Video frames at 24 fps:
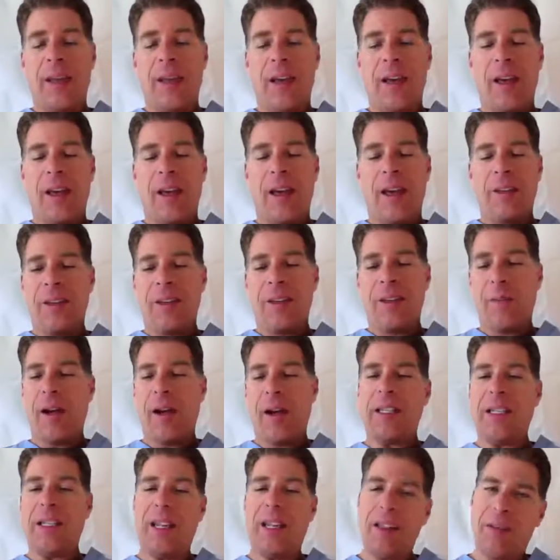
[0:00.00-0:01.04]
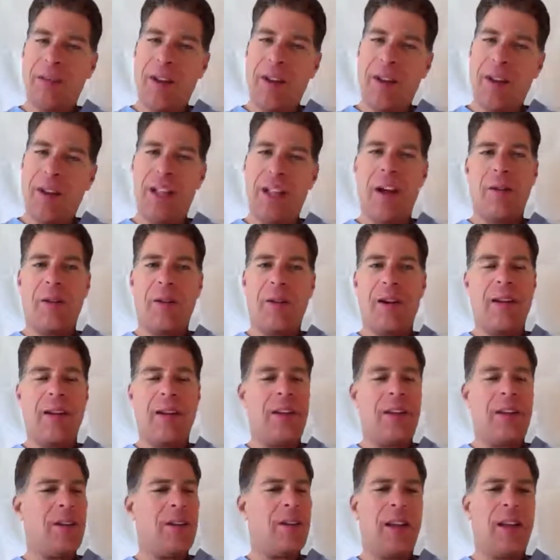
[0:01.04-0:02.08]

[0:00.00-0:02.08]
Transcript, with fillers: And in my study in this video, it,